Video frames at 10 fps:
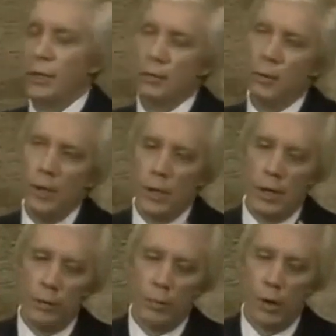And then
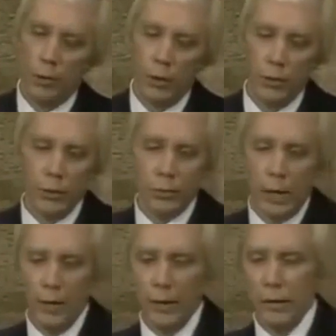Paul will let you
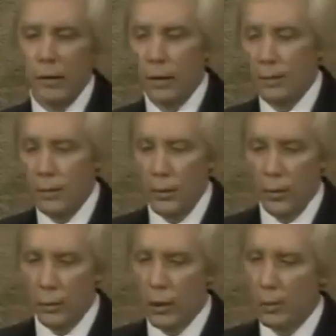respond, and
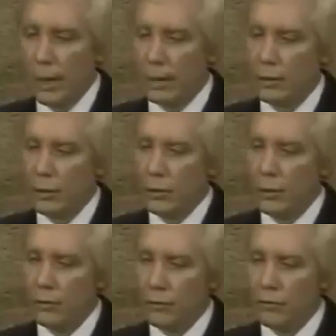Norman will come back to
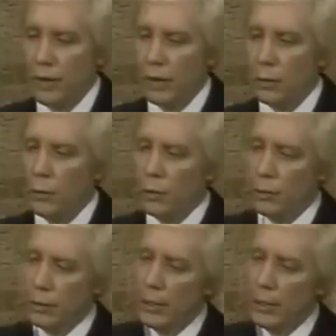you here for a final word.